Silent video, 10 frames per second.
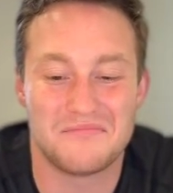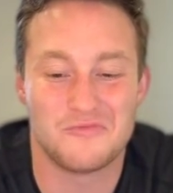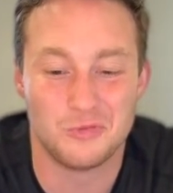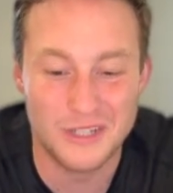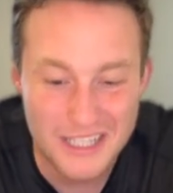
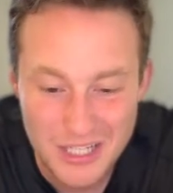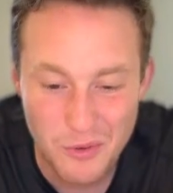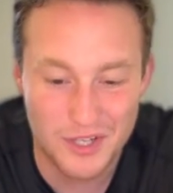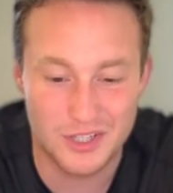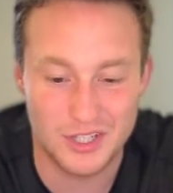really
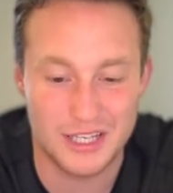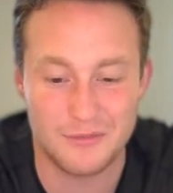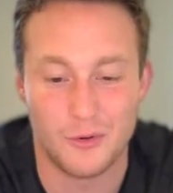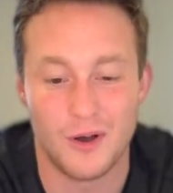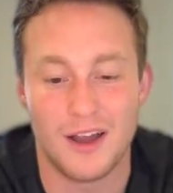what you're looking
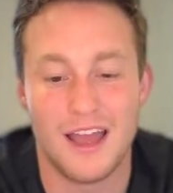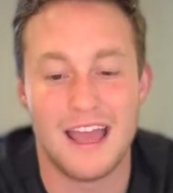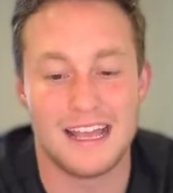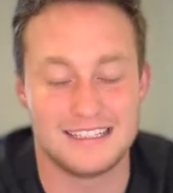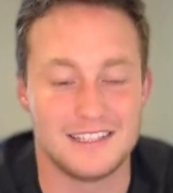for
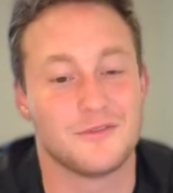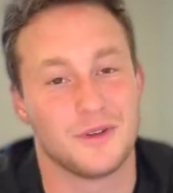is these free